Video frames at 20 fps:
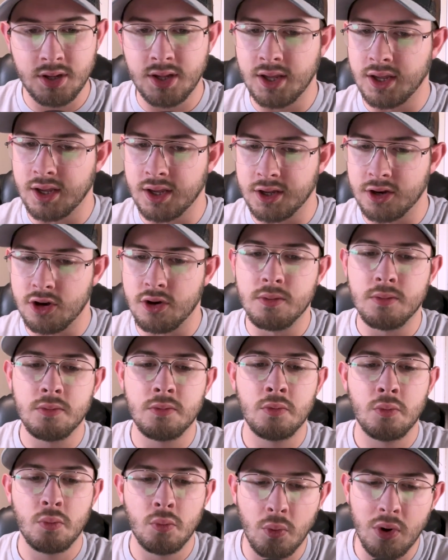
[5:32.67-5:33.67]
And
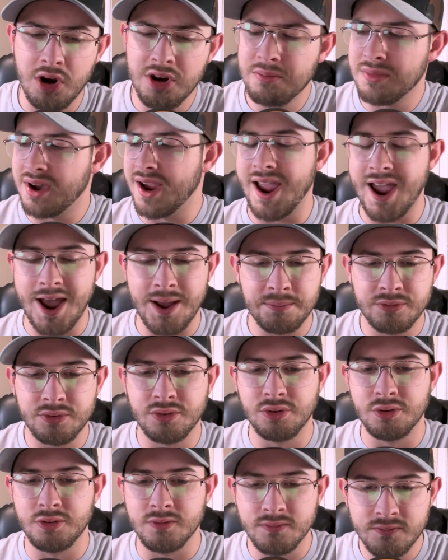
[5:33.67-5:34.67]
one of my
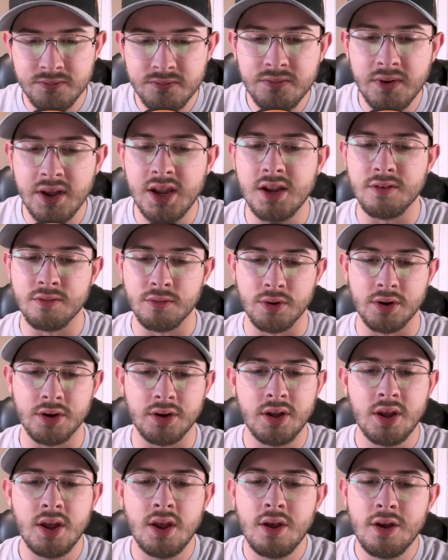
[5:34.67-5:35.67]
absolute favorite
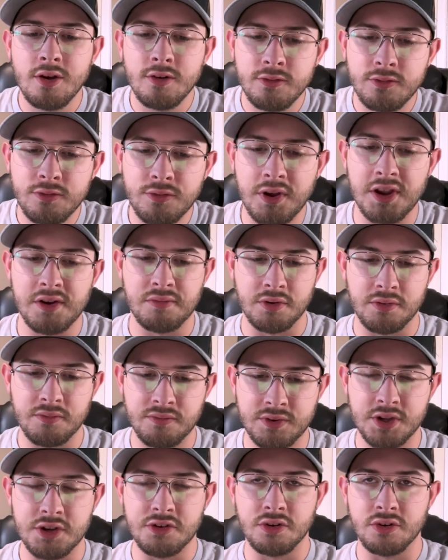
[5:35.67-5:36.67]

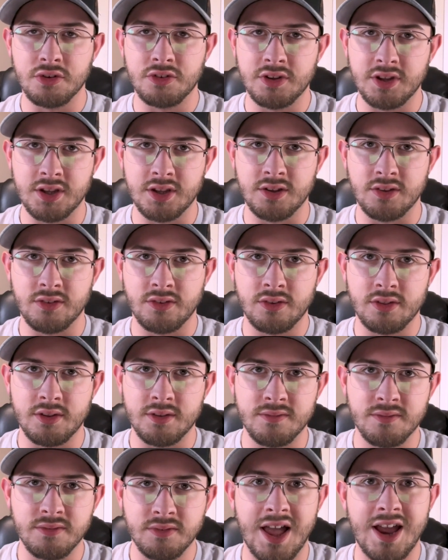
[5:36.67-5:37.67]
features is the
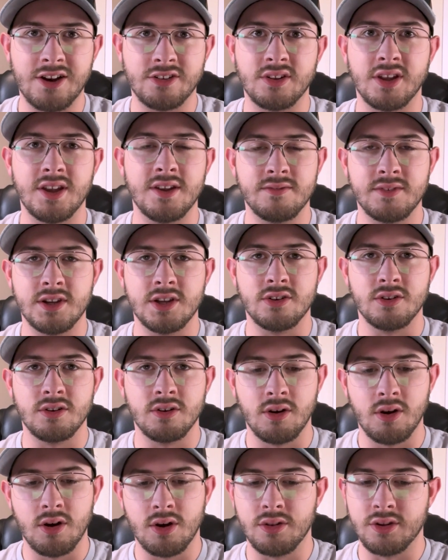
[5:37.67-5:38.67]
flashlight
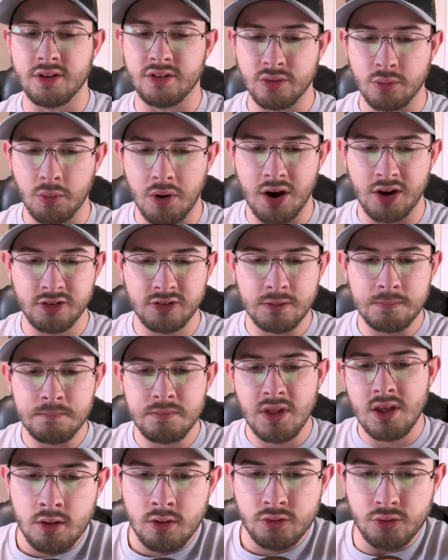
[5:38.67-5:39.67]
feature on this watch.
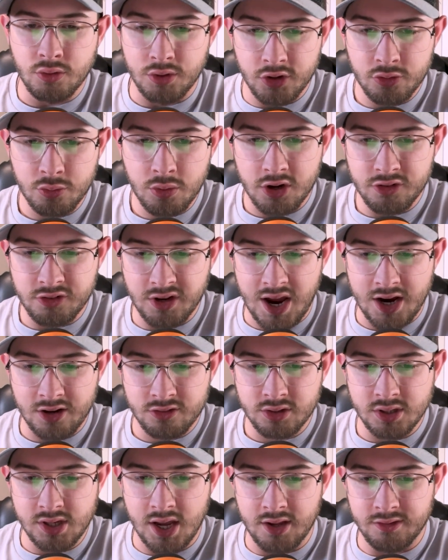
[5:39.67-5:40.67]
So this watch
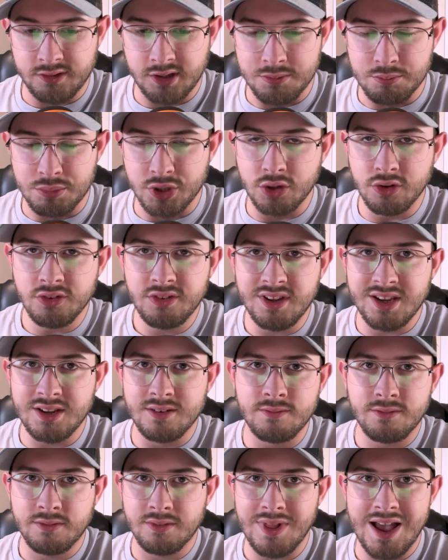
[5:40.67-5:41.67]
actually has a
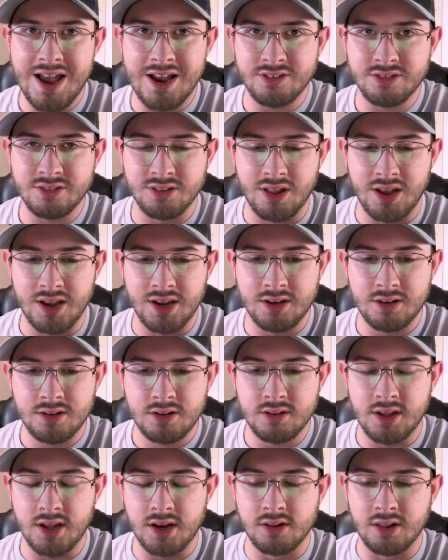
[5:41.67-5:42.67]
built-in flashlight
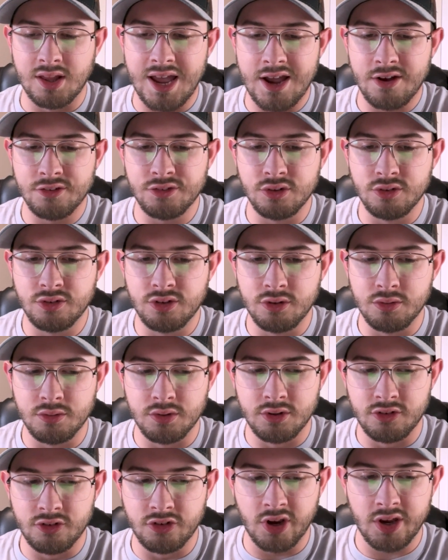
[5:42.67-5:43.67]
that allows you to
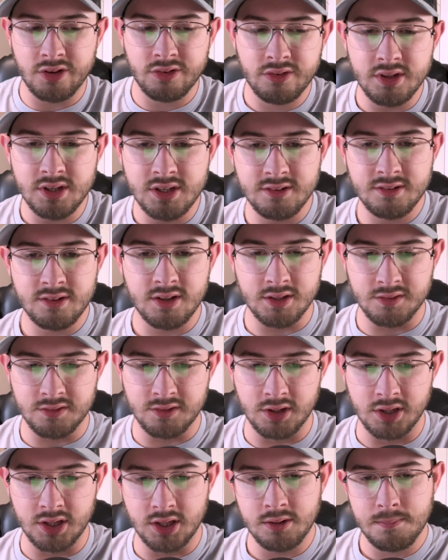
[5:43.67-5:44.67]
adjust the
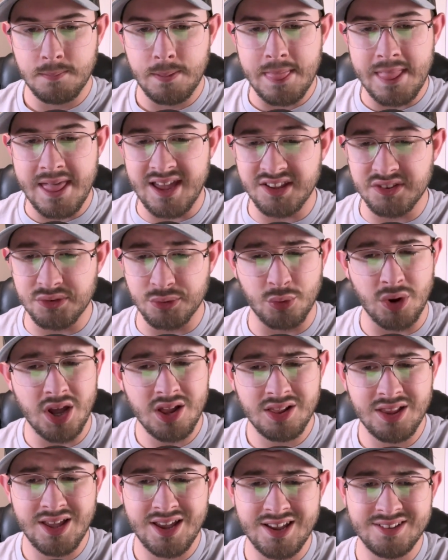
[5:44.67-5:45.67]
intensity, as
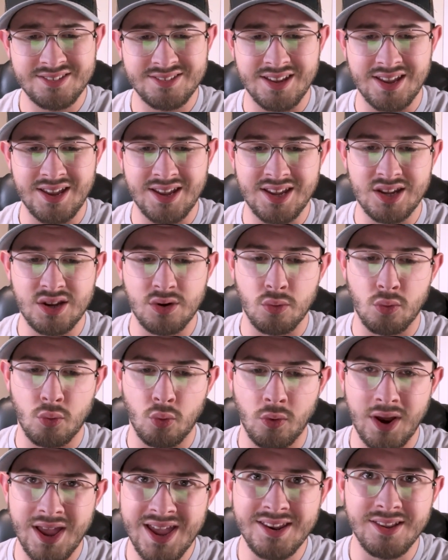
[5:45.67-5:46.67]
well as a
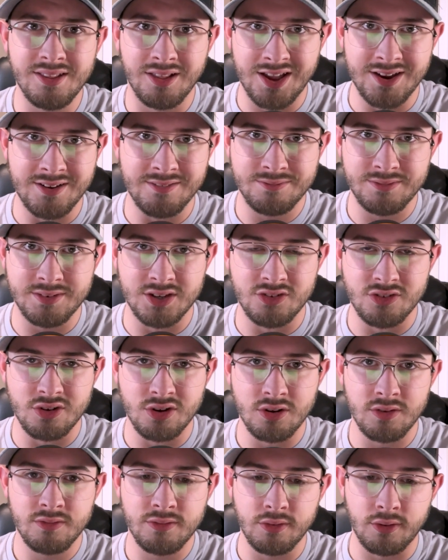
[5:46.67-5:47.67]
red light
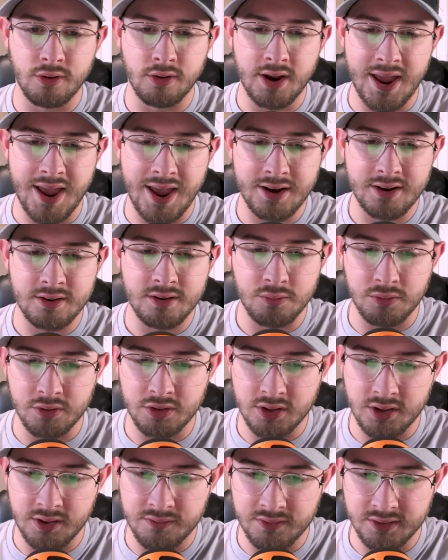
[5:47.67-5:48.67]
feature for
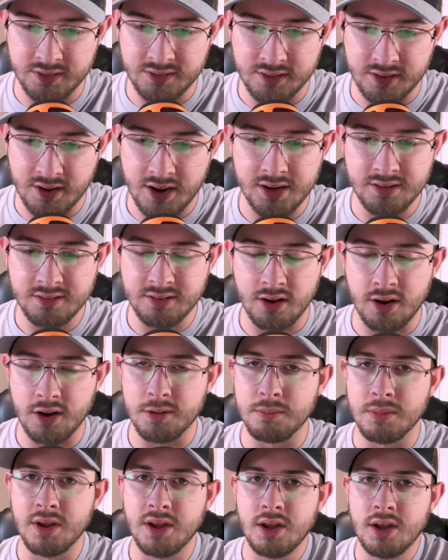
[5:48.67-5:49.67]
if it's
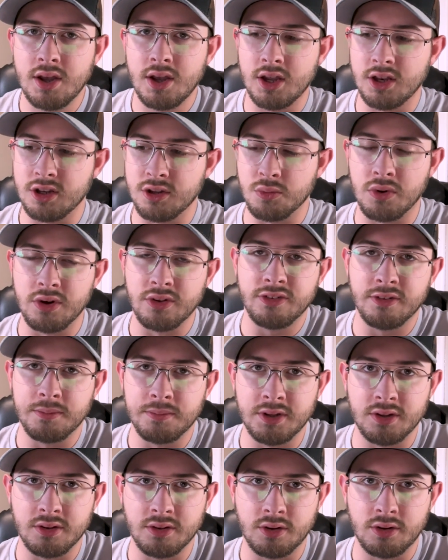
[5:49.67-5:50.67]
nighttime and you want
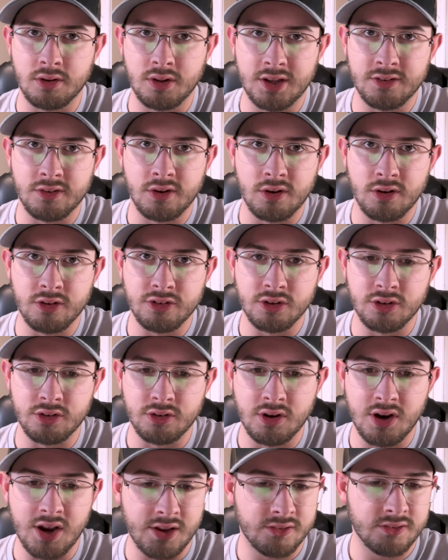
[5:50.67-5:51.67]
something a little less harsh on
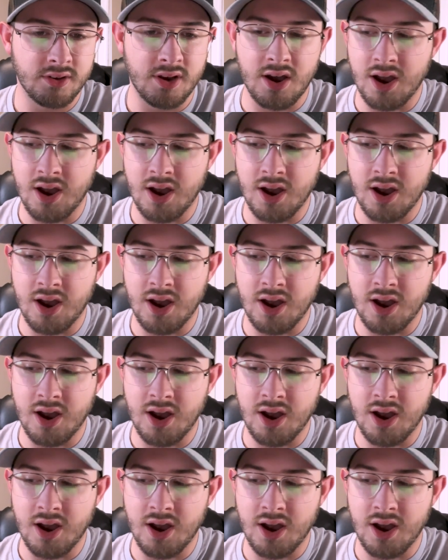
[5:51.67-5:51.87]
your eyes.